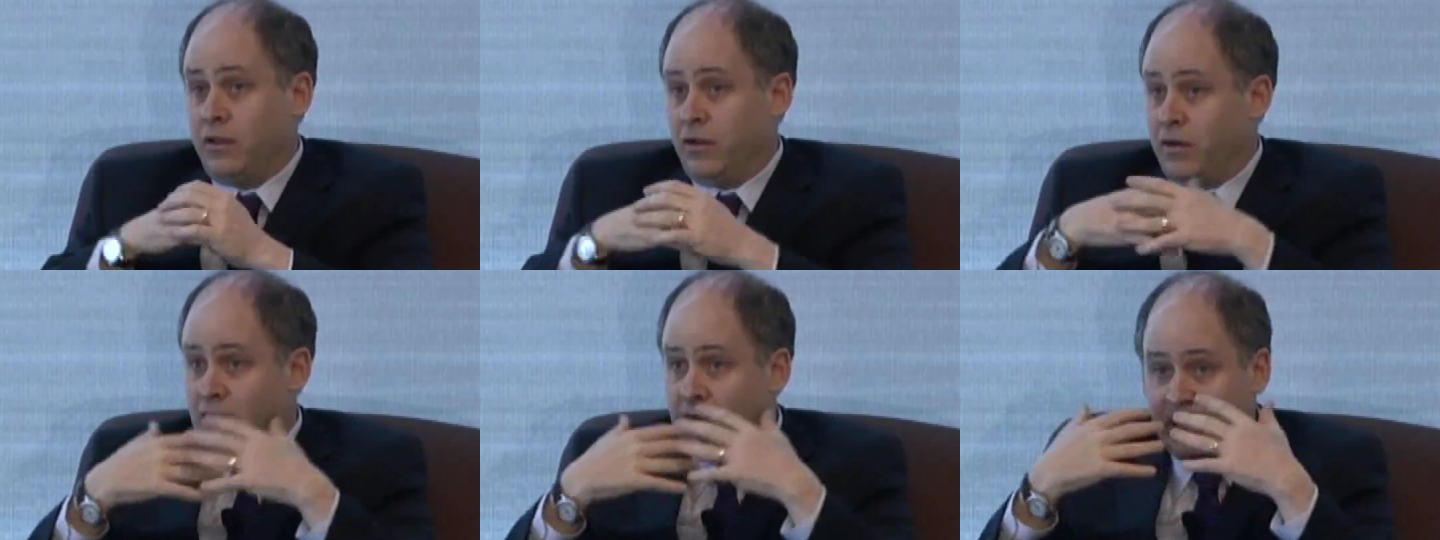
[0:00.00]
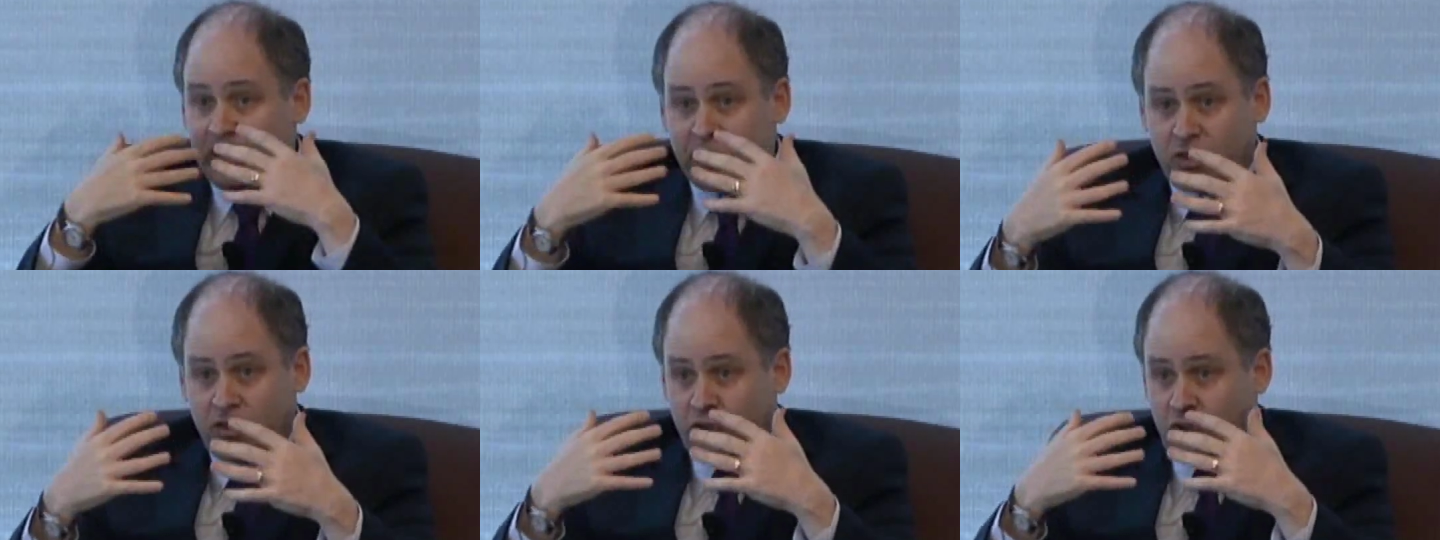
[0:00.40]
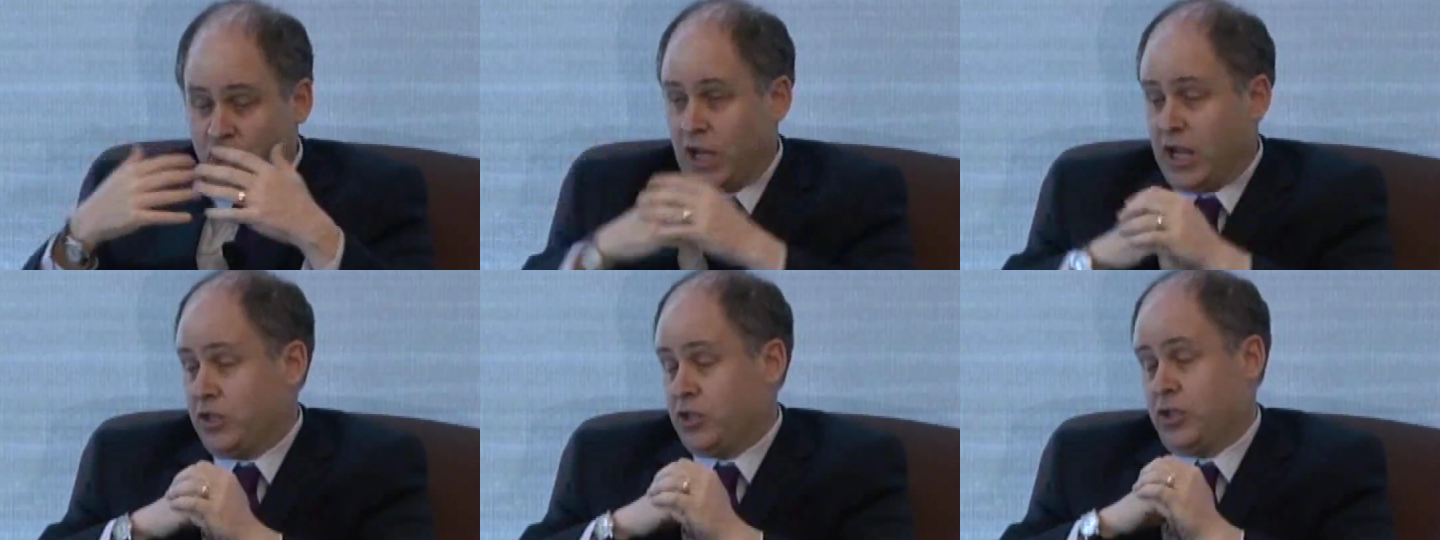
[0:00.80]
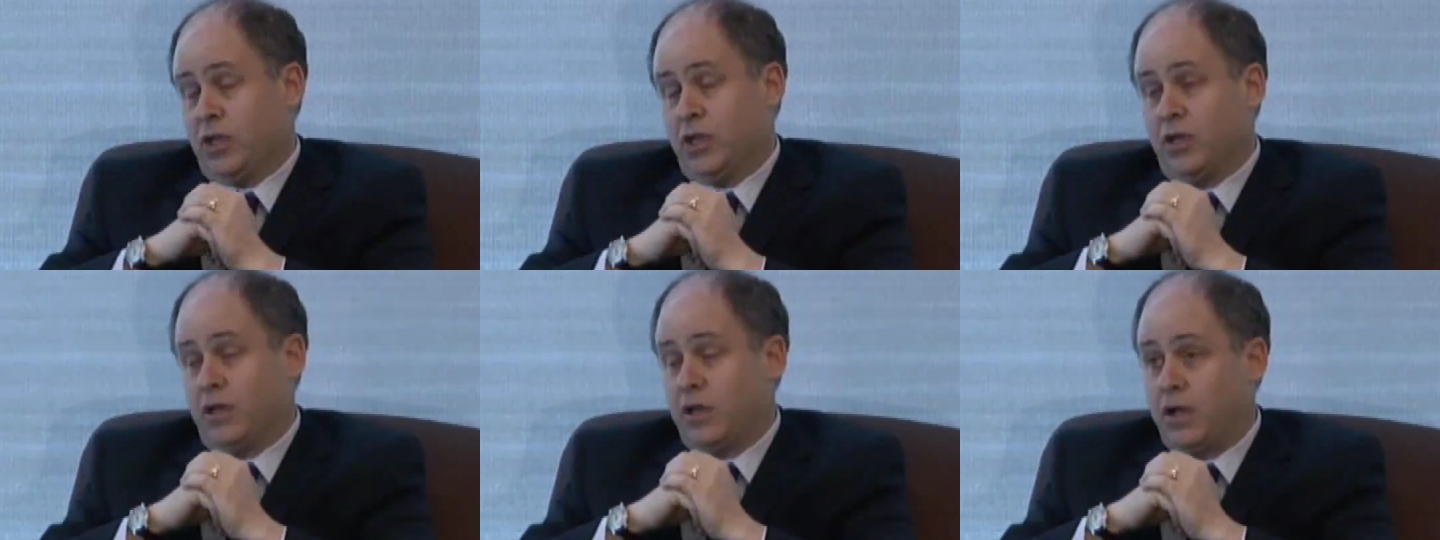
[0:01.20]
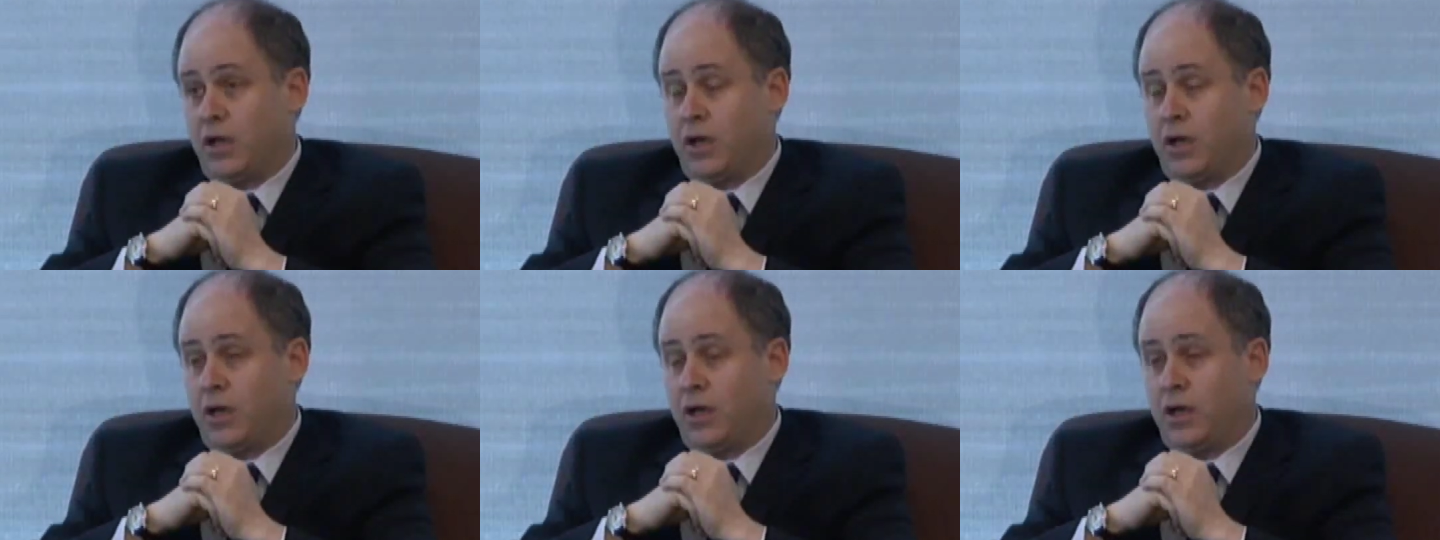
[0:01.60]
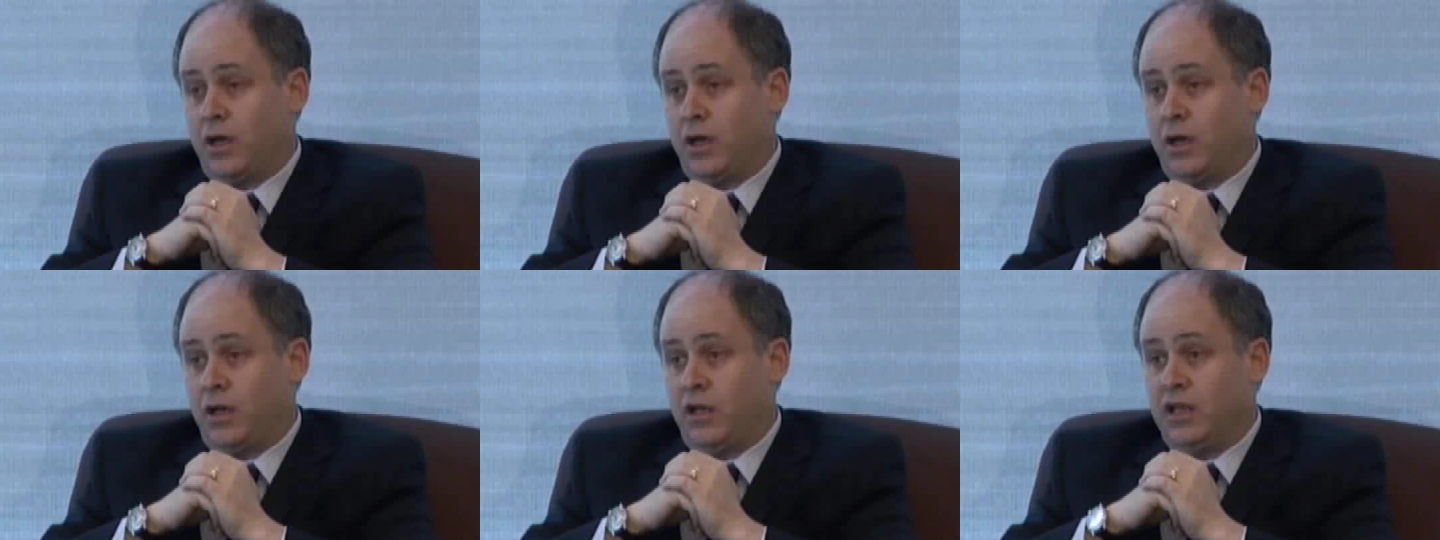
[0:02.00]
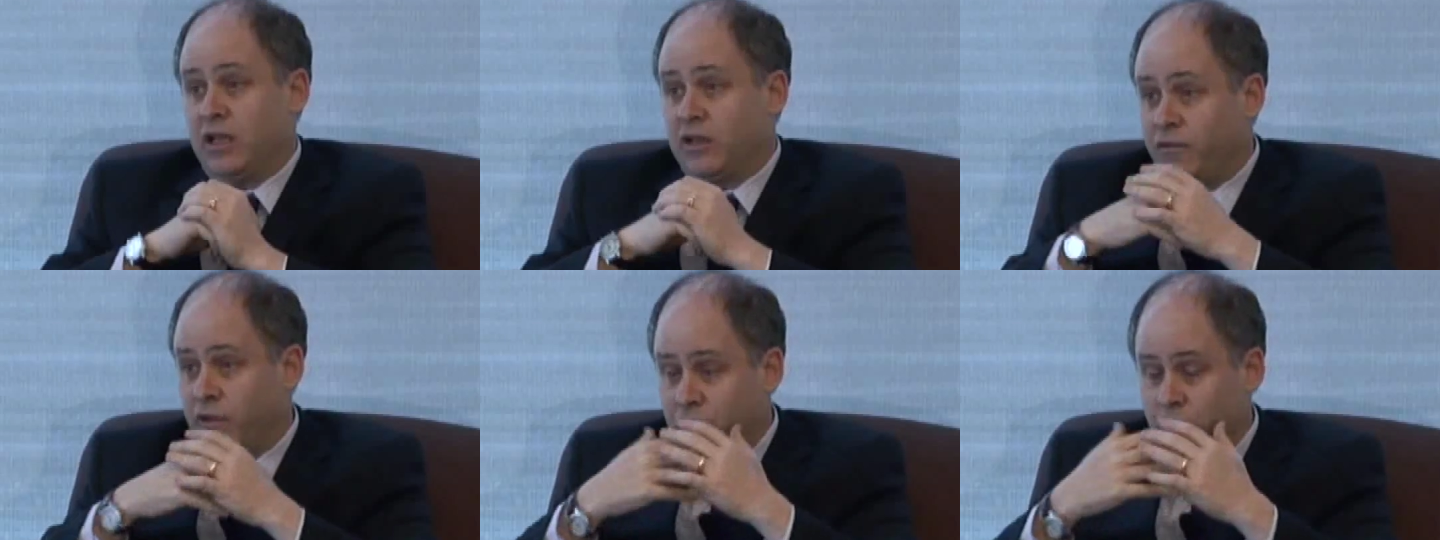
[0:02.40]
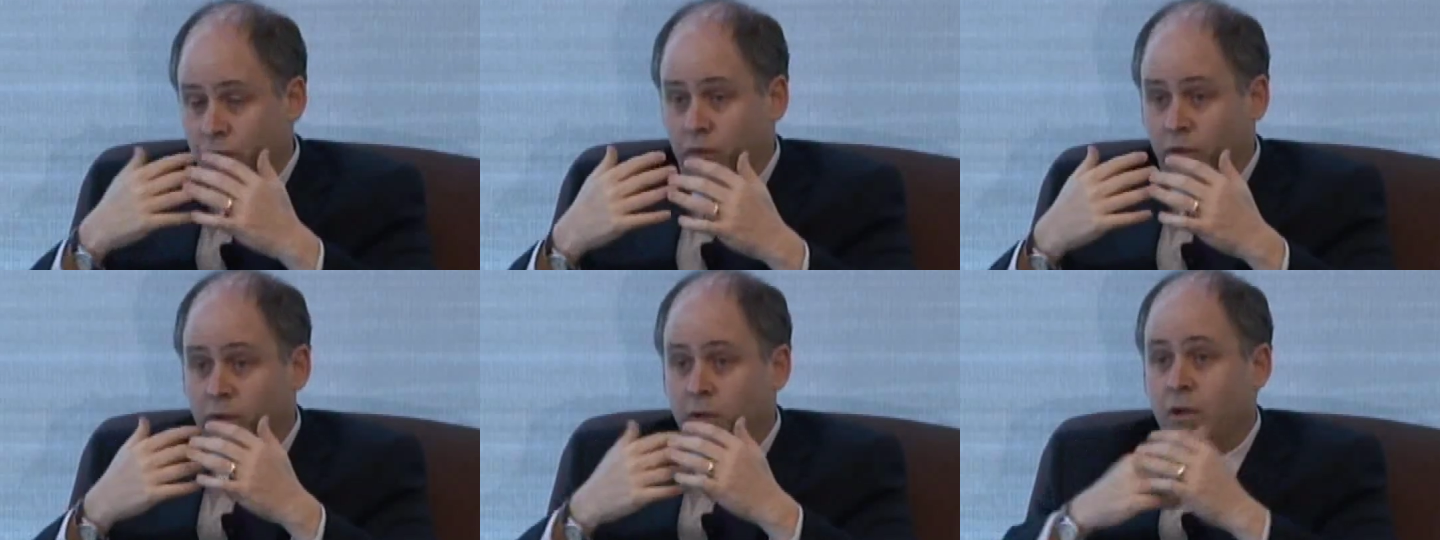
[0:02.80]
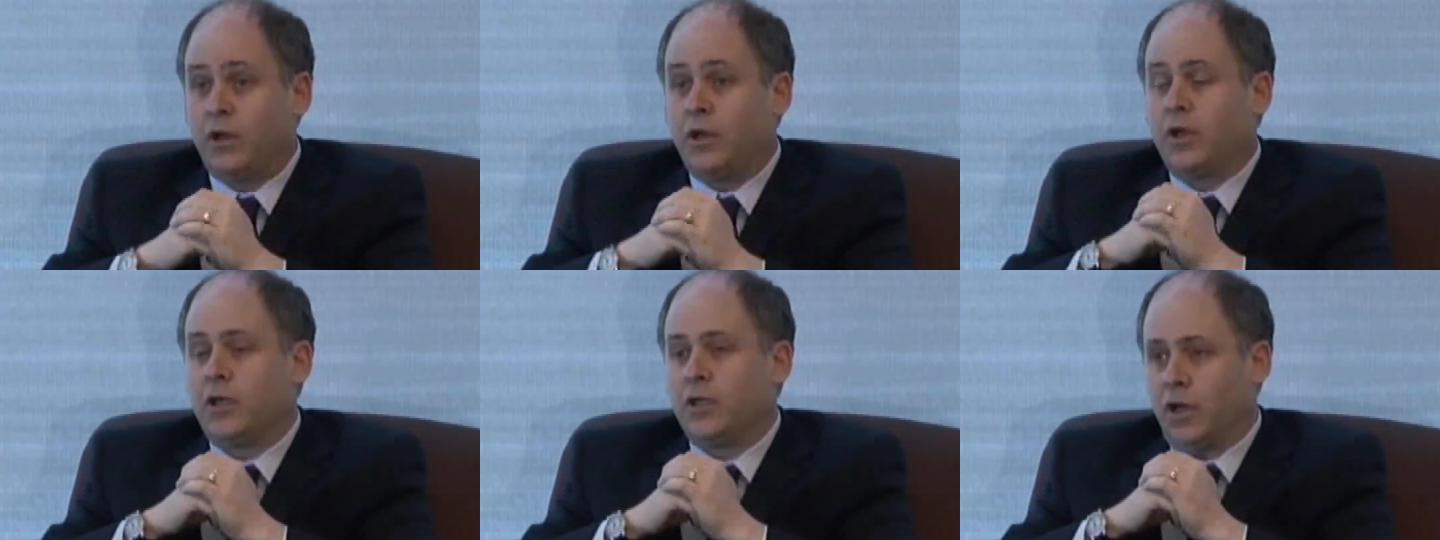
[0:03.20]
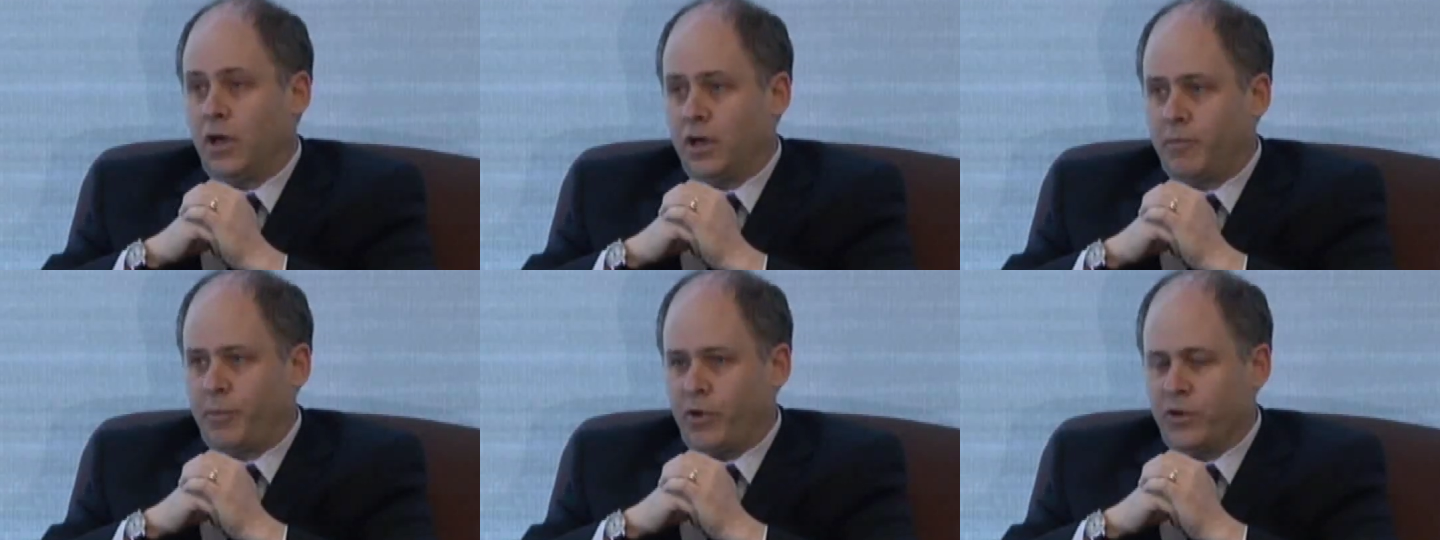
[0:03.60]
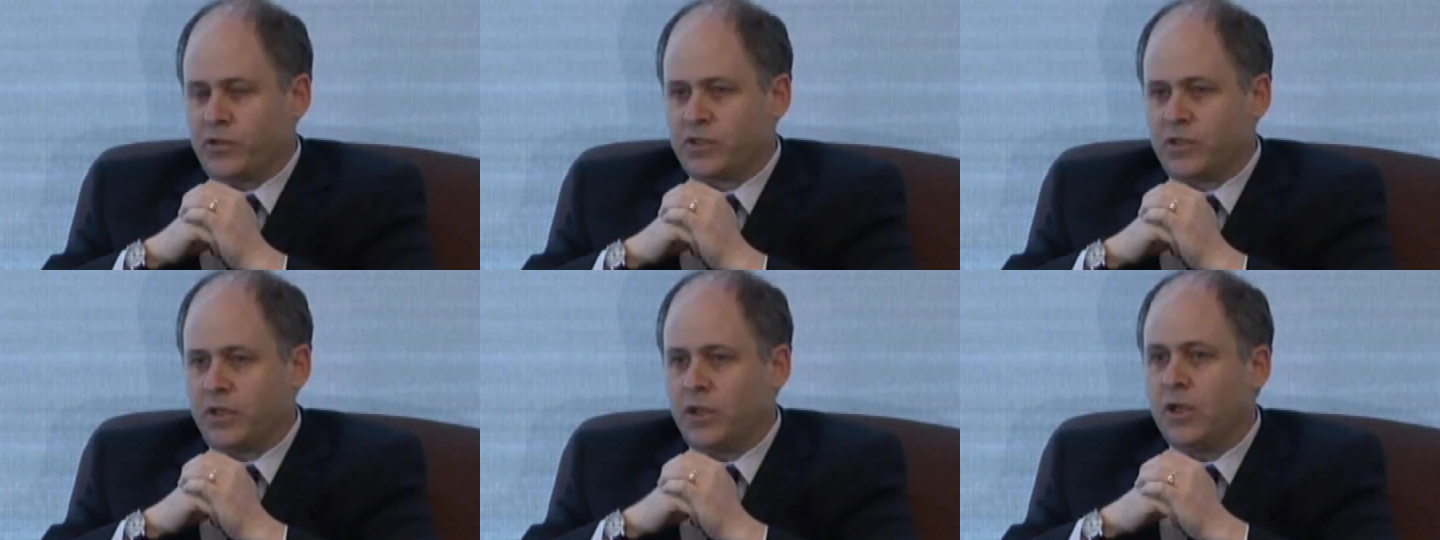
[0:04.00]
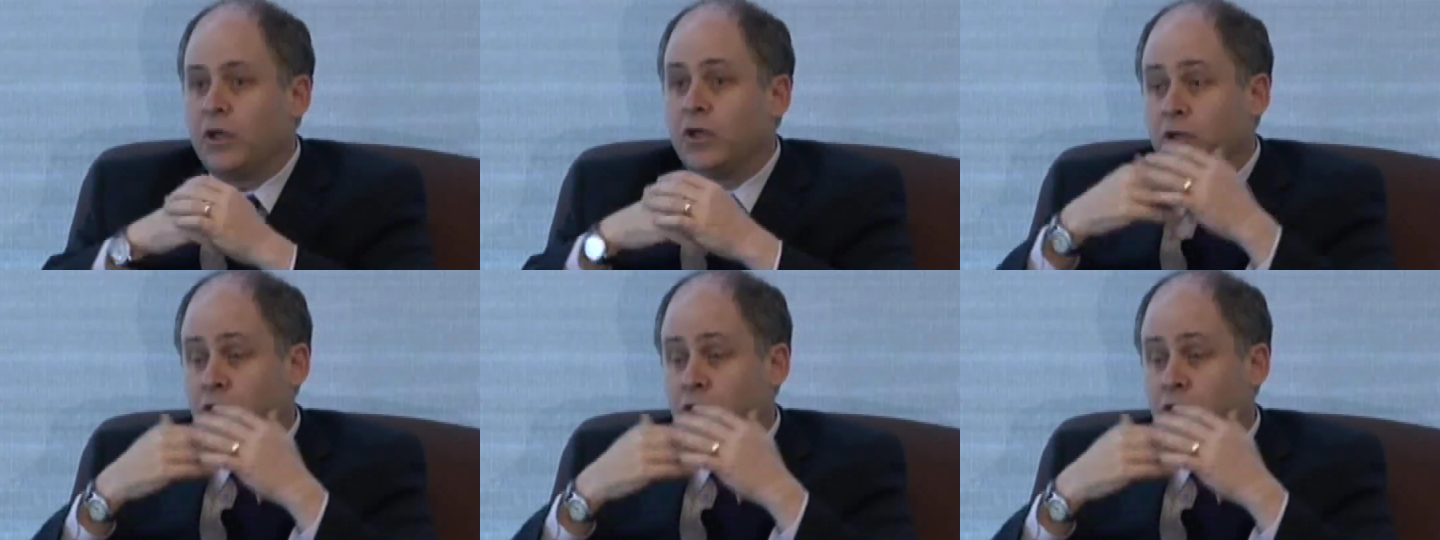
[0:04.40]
that you're not just changing an individual young person,